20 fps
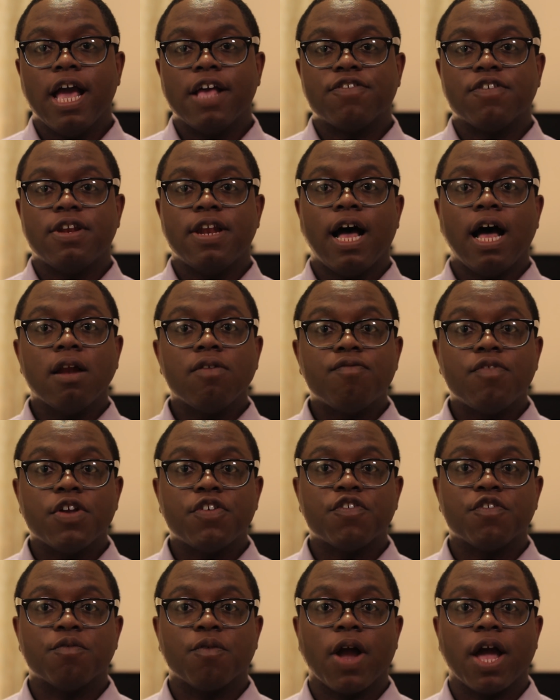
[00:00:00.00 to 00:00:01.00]
as a
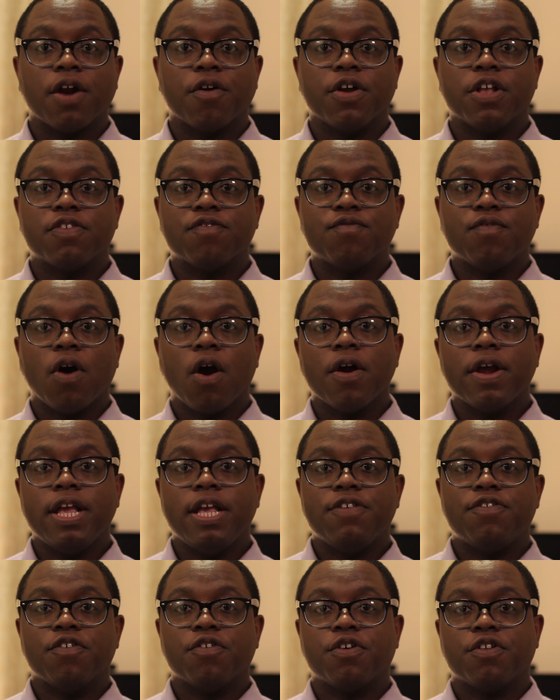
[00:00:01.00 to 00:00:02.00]
nonfiction writer, it's far
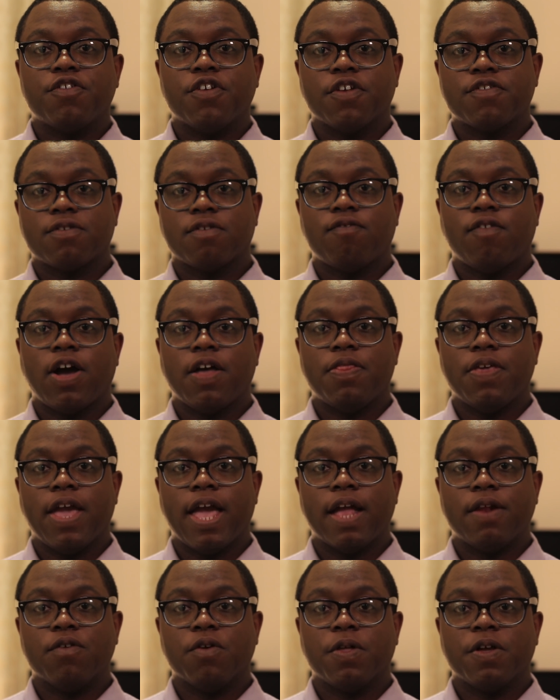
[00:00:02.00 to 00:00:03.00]
easier to justify
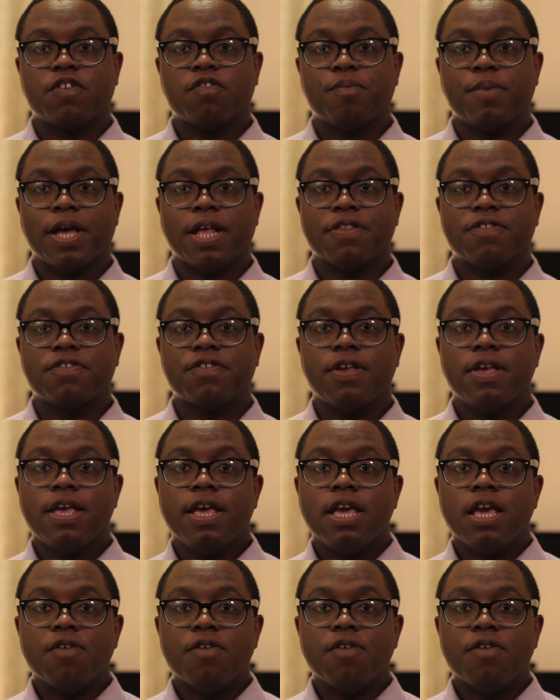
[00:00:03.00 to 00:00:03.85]
the annual expense.